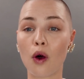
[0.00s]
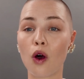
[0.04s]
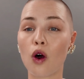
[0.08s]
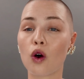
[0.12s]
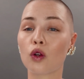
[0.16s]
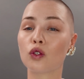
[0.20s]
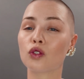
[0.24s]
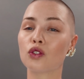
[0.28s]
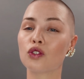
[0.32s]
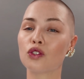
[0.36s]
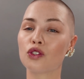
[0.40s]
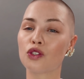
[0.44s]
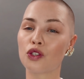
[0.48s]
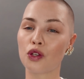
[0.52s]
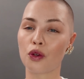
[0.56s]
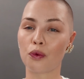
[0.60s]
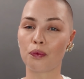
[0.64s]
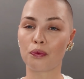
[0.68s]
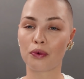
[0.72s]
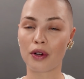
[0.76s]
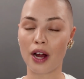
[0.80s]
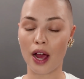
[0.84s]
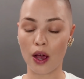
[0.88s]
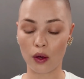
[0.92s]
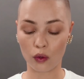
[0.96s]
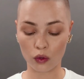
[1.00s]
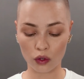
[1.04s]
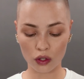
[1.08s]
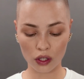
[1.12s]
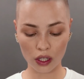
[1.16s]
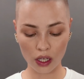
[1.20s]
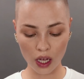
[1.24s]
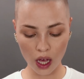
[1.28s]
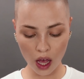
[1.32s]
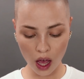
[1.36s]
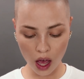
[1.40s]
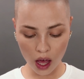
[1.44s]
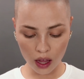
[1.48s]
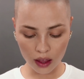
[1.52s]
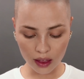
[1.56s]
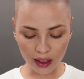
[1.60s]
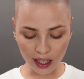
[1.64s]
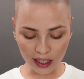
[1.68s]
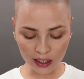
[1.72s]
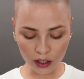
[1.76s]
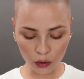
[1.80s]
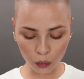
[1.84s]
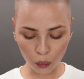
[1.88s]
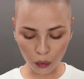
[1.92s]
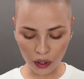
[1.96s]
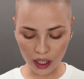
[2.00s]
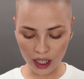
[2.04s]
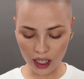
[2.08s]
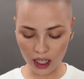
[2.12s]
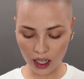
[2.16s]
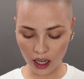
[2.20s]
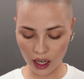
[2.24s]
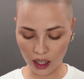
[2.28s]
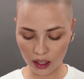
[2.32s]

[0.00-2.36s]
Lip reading: On to brows. This week